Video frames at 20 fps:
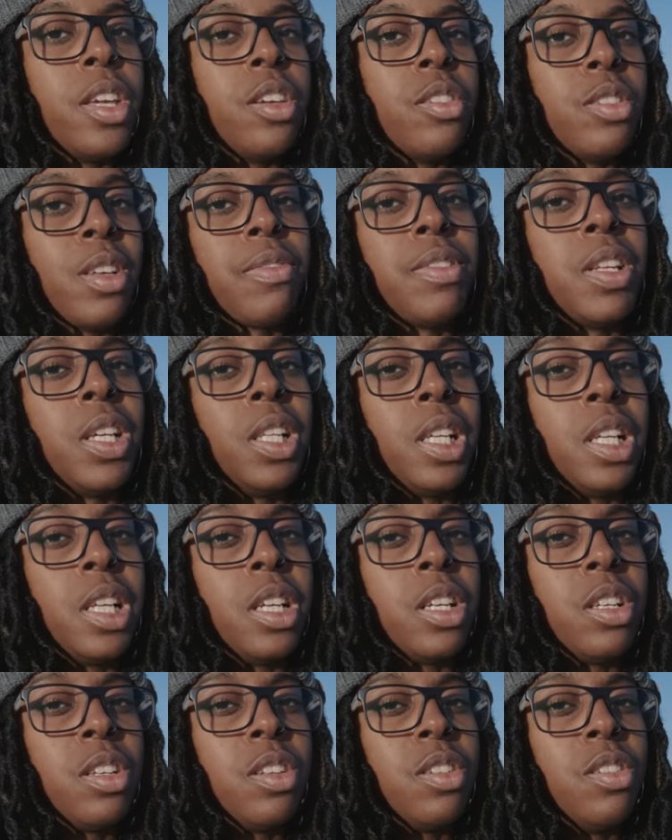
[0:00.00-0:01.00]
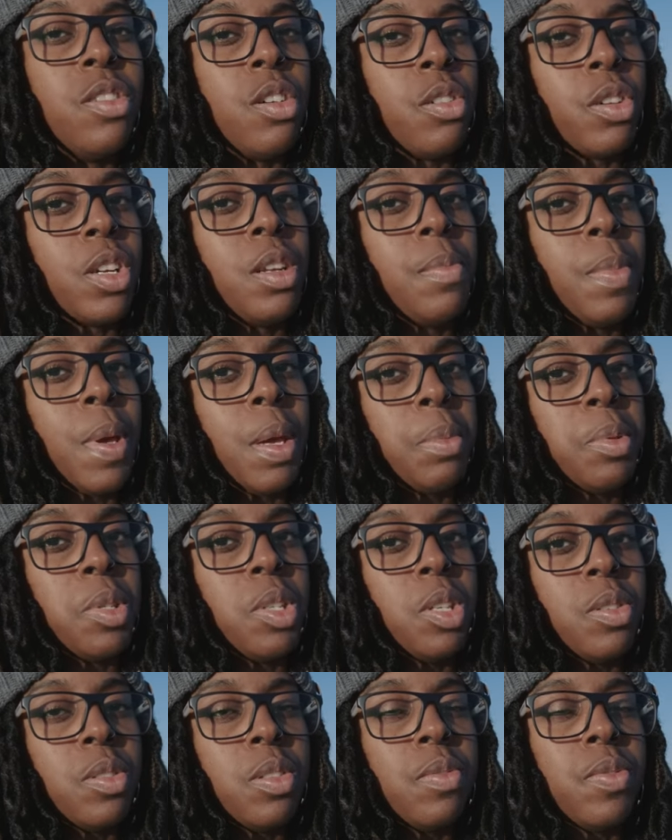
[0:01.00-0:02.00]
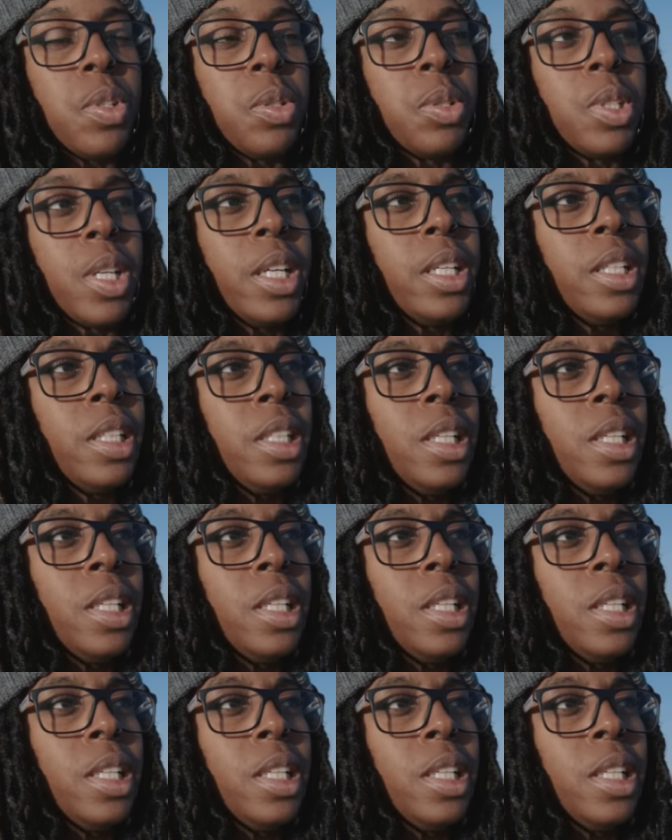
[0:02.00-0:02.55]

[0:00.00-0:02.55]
you're definitely not going to be able to use the Volta.